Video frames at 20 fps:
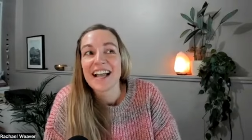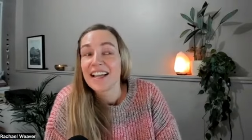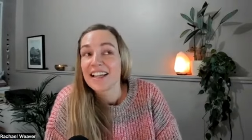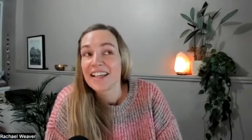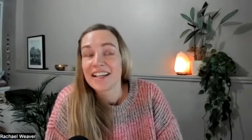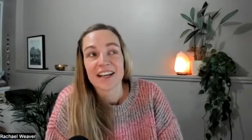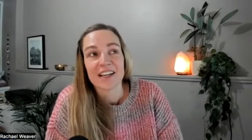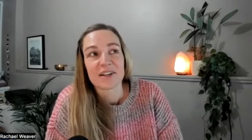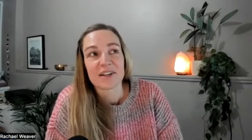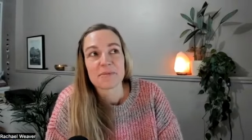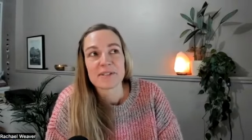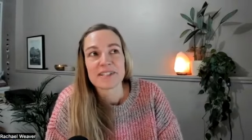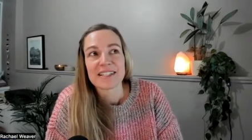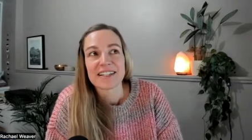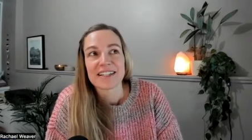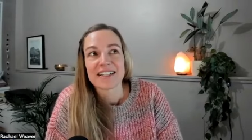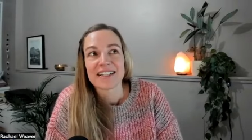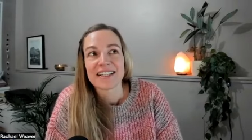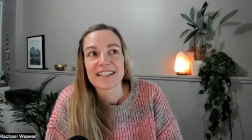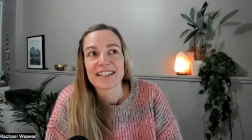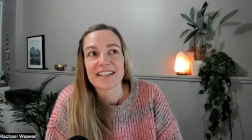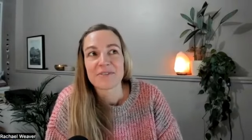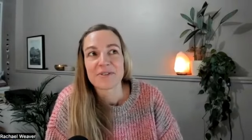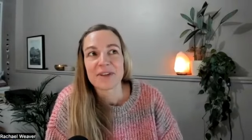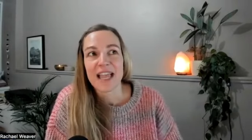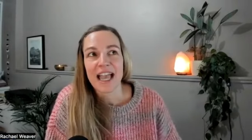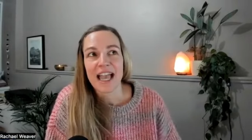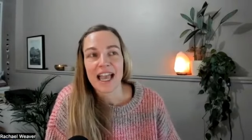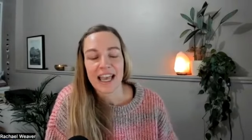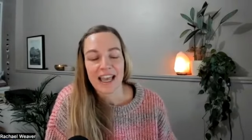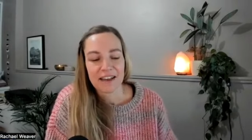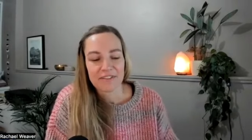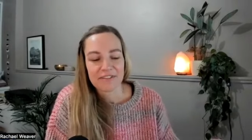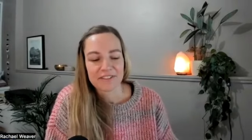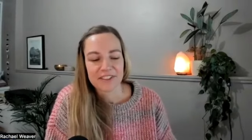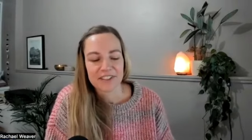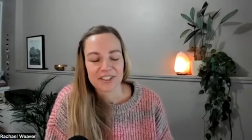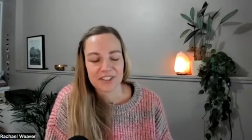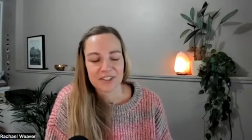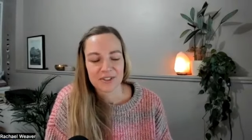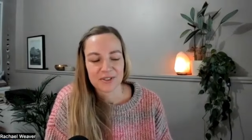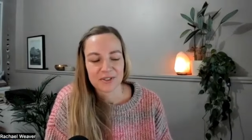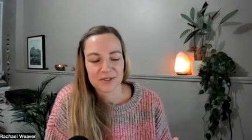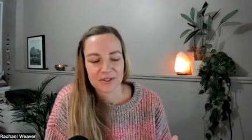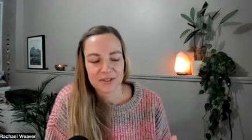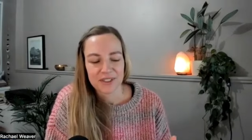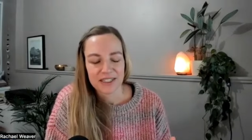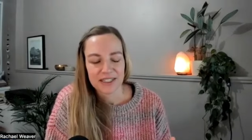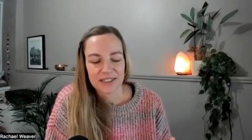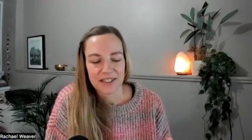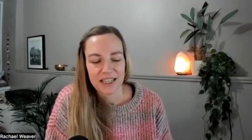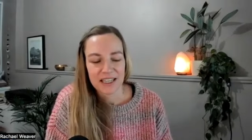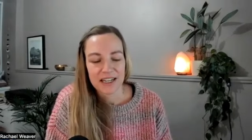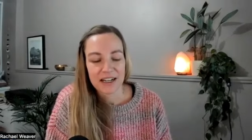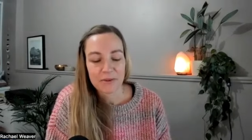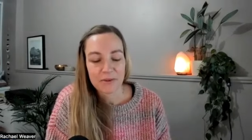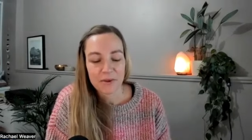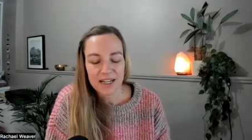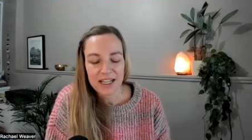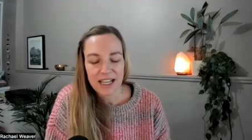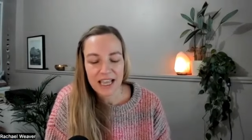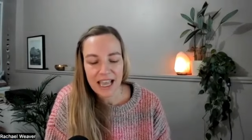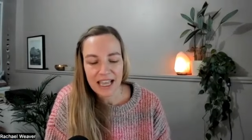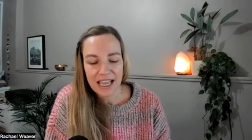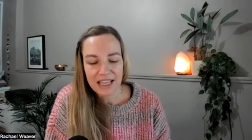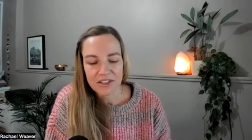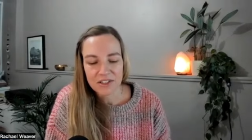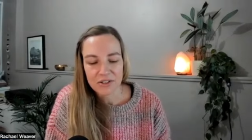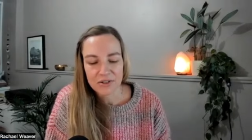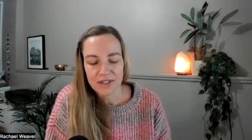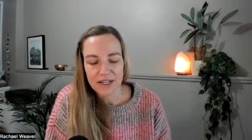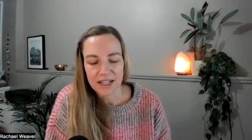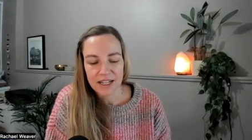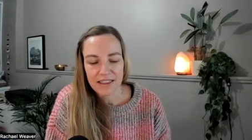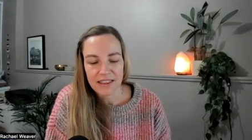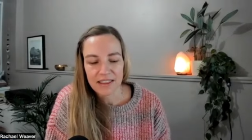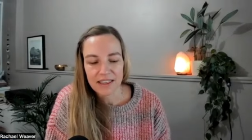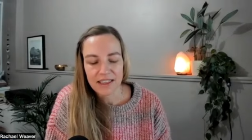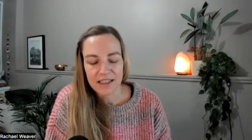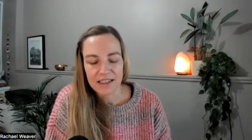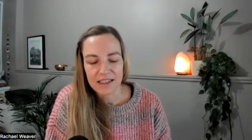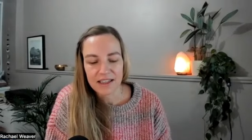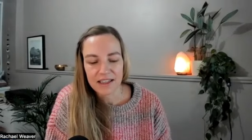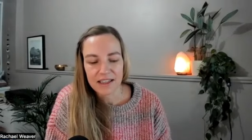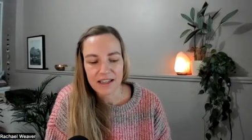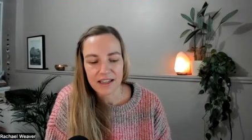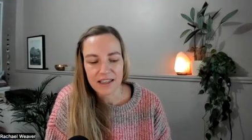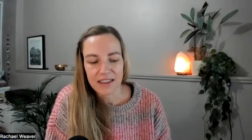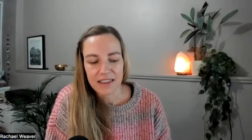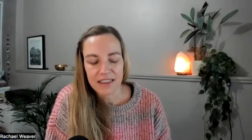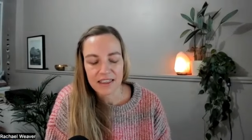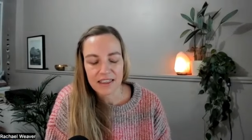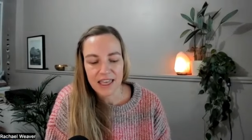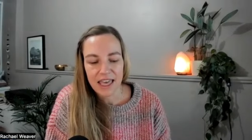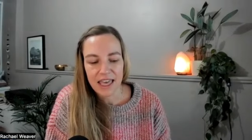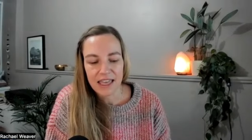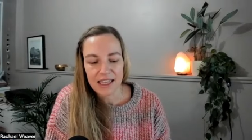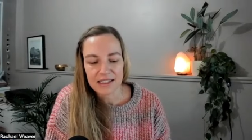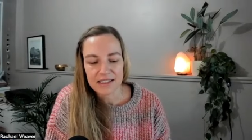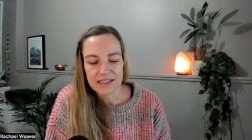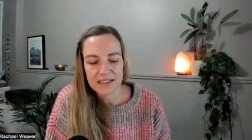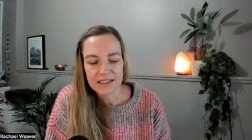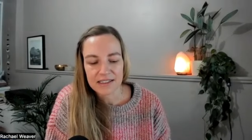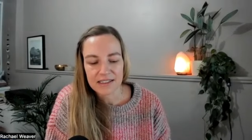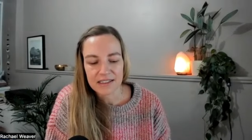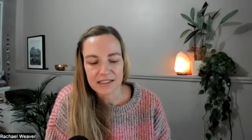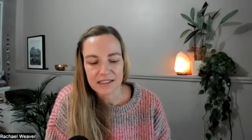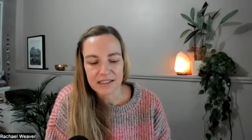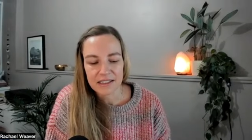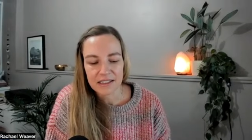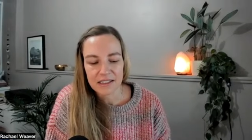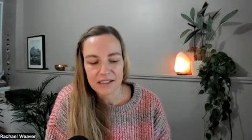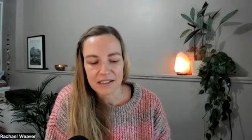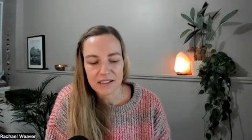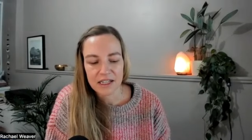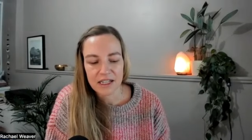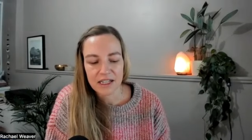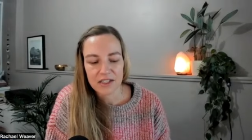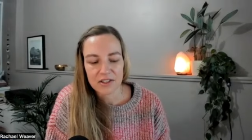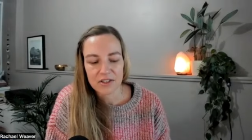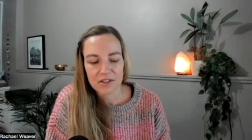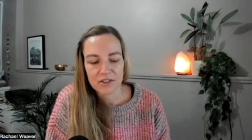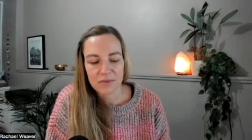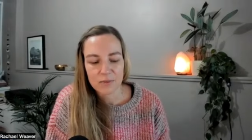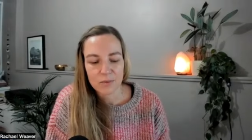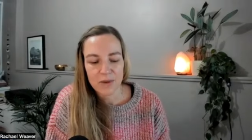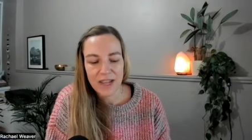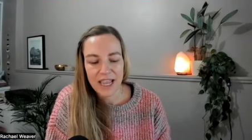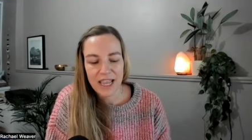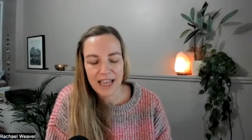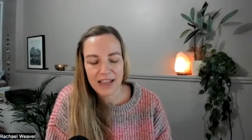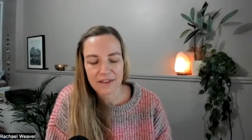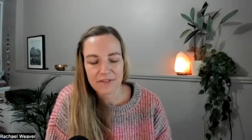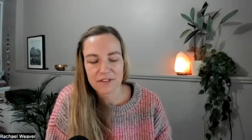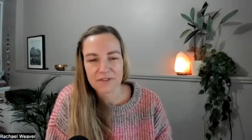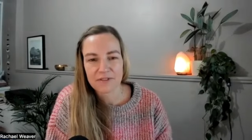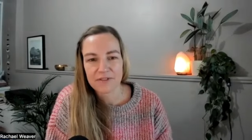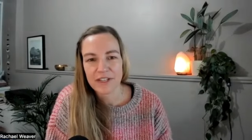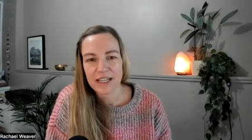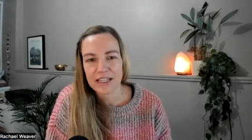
I 100% agree. Like, we have to, and I want to add to it, I think that we have to